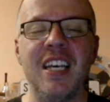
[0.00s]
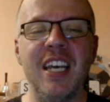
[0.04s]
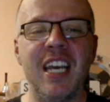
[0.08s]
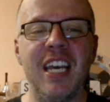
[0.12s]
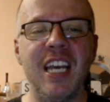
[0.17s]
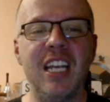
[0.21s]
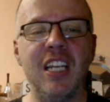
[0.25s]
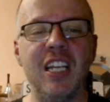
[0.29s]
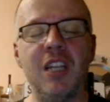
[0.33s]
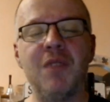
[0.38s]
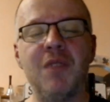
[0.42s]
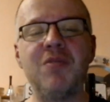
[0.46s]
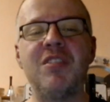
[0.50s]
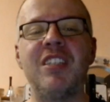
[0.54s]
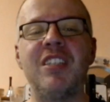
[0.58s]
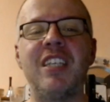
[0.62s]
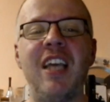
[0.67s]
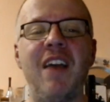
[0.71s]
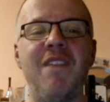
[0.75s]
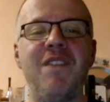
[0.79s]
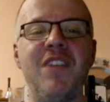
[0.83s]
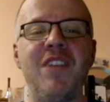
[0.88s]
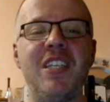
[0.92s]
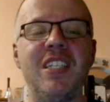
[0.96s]
He loves to
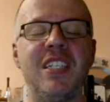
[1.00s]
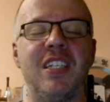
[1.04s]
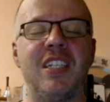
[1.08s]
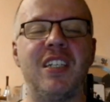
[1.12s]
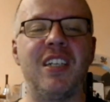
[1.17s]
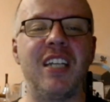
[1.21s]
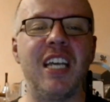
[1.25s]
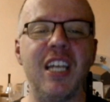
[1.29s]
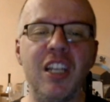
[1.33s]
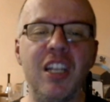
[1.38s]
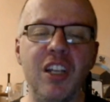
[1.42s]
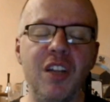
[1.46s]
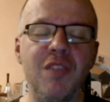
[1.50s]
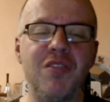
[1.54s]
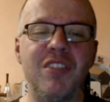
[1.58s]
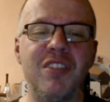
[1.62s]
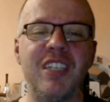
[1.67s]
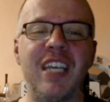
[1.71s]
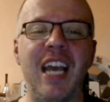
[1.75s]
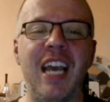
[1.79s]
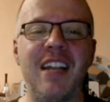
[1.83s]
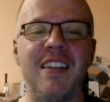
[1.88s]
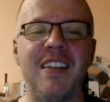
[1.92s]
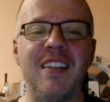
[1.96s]
get physical. loves to
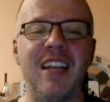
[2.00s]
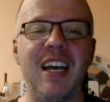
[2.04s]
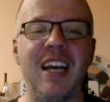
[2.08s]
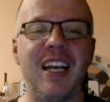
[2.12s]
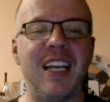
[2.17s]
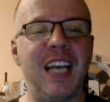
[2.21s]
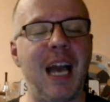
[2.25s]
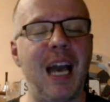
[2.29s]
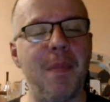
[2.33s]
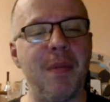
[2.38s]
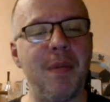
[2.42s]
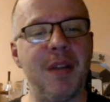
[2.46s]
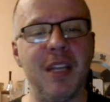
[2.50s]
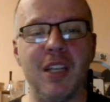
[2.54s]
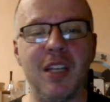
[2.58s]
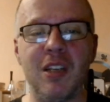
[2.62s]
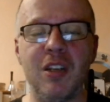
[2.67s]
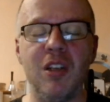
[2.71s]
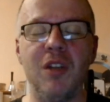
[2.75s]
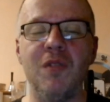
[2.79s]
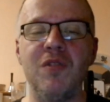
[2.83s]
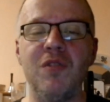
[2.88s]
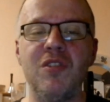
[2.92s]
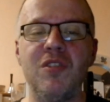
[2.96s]
get into that gap, and he
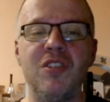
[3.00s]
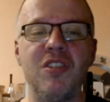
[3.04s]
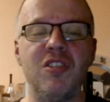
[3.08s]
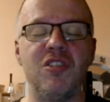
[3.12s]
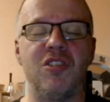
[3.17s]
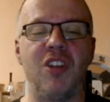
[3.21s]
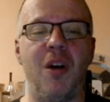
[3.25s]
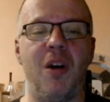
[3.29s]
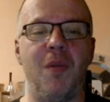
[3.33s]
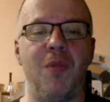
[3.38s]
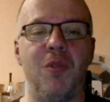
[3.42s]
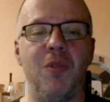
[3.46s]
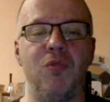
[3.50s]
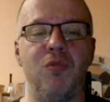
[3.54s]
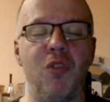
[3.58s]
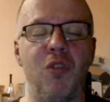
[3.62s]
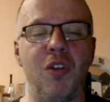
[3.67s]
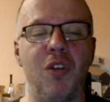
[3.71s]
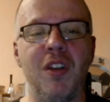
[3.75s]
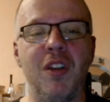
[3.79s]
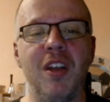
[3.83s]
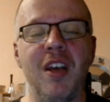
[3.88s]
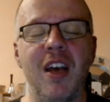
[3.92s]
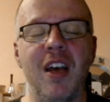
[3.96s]
loves to stop the
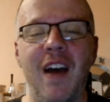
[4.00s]
run.